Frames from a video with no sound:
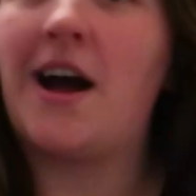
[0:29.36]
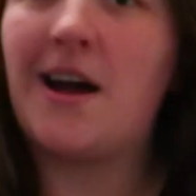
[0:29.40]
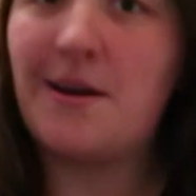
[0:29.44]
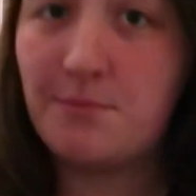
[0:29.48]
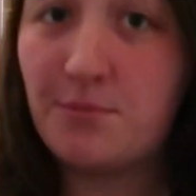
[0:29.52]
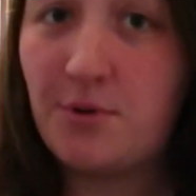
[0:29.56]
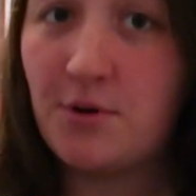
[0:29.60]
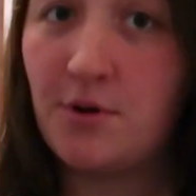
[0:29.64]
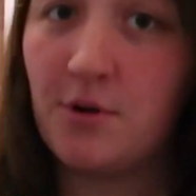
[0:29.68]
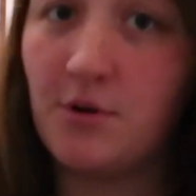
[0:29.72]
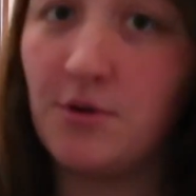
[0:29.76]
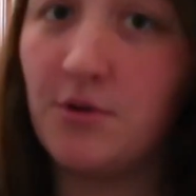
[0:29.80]
I
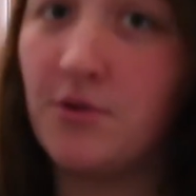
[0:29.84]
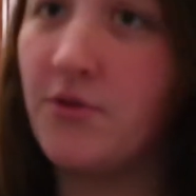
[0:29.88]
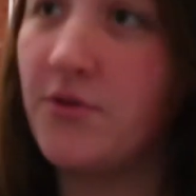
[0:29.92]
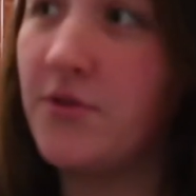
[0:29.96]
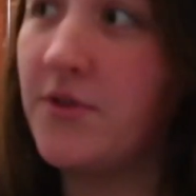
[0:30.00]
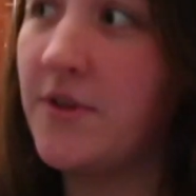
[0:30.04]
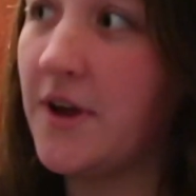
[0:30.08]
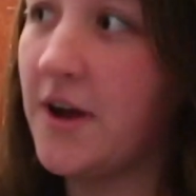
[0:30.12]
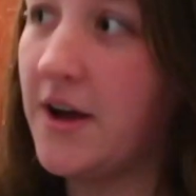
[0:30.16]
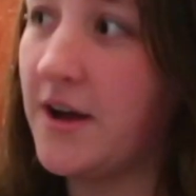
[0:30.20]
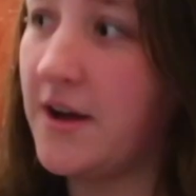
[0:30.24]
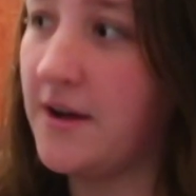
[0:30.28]

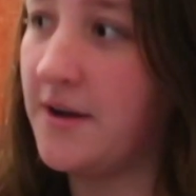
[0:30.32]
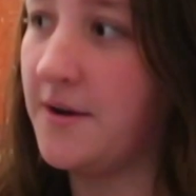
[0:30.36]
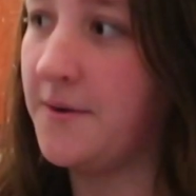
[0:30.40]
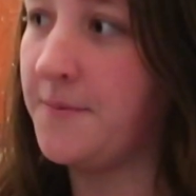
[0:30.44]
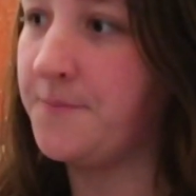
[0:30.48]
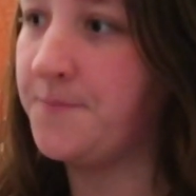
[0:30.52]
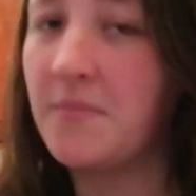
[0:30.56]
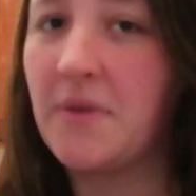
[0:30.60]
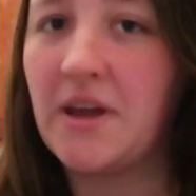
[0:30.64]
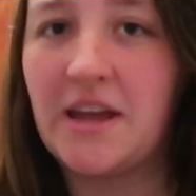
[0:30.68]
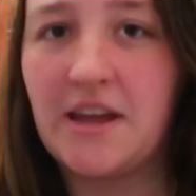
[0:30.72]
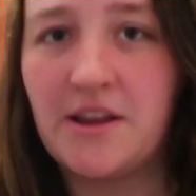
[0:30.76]
pulled
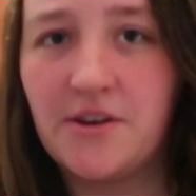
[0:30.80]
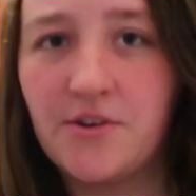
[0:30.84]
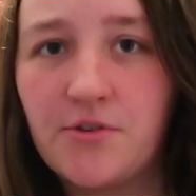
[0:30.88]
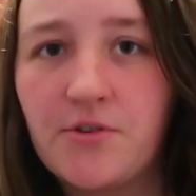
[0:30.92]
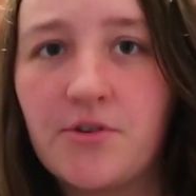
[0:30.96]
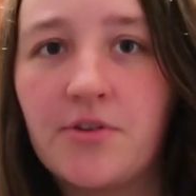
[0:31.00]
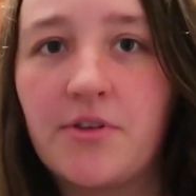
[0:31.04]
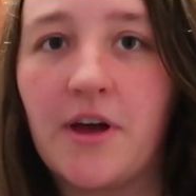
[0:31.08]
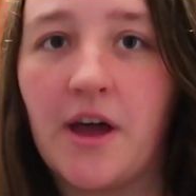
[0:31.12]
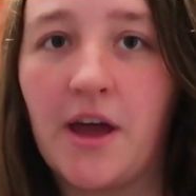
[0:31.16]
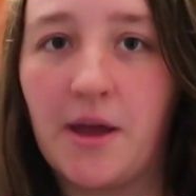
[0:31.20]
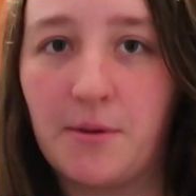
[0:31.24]
my inner
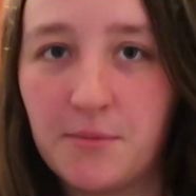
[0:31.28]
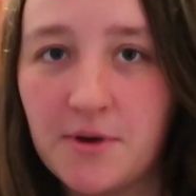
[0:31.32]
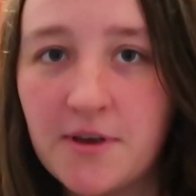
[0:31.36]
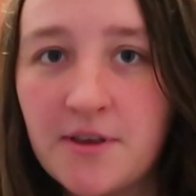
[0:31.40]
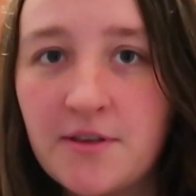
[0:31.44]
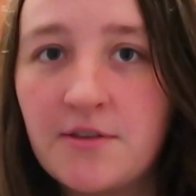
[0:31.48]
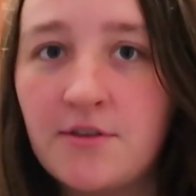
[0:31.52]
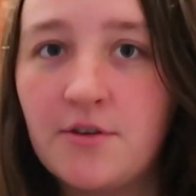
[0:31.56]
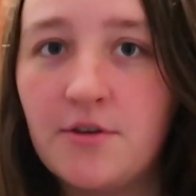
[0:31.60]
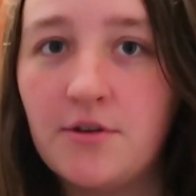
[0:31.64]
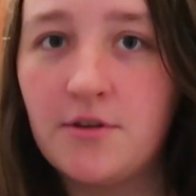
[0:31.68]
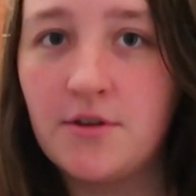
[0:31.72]
thigh
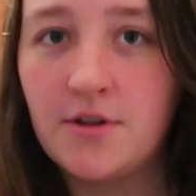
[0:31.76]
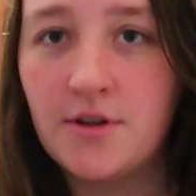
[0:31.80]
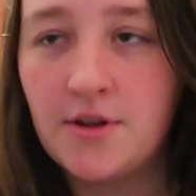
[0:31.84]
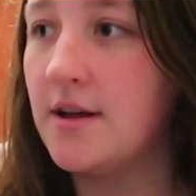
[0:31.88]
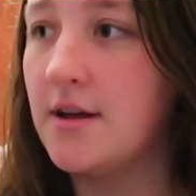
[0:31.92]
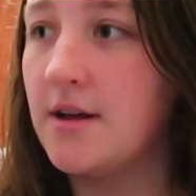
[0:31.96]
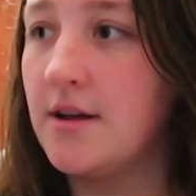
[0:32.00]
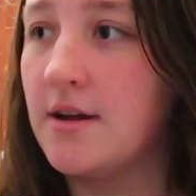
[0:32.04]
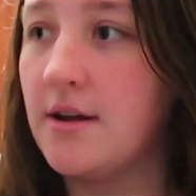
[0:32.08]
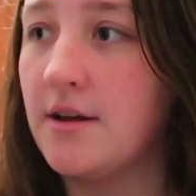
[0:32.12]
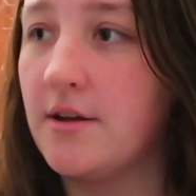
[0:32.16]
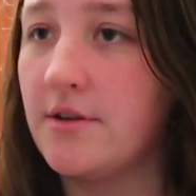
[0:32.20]
muscle
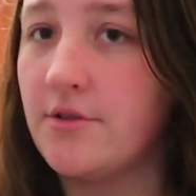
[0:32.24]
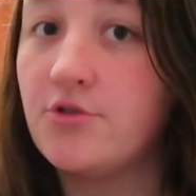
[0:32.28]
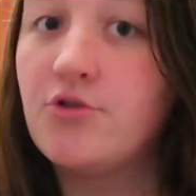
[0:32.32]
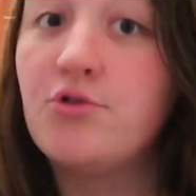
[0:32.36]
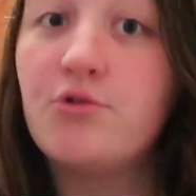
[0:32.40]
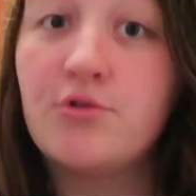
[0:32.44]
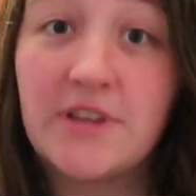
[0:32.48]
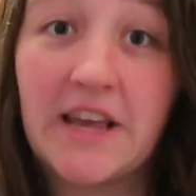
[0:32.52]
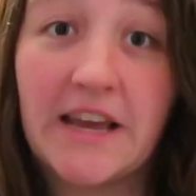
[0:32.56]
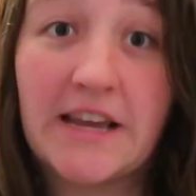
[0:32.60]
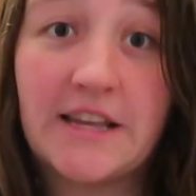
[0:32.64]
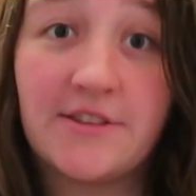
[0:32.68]

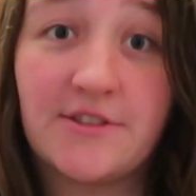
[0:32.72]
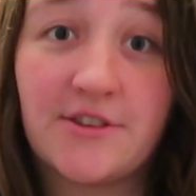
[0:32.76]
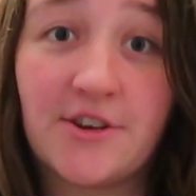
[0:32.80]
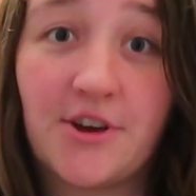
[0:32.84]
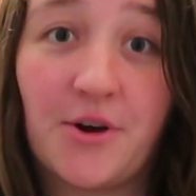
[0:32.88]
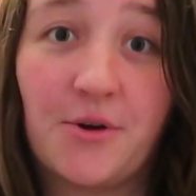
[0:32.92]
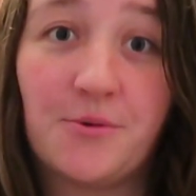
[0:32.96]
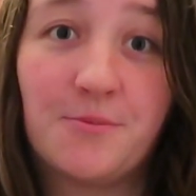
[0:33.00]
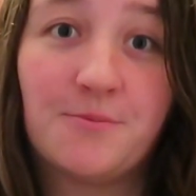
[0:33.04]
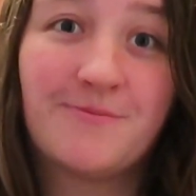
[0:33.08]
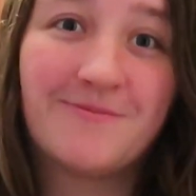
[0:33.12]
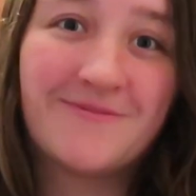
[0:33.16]
2 seconds
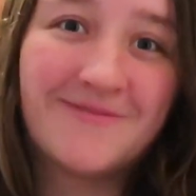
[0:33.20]
ago.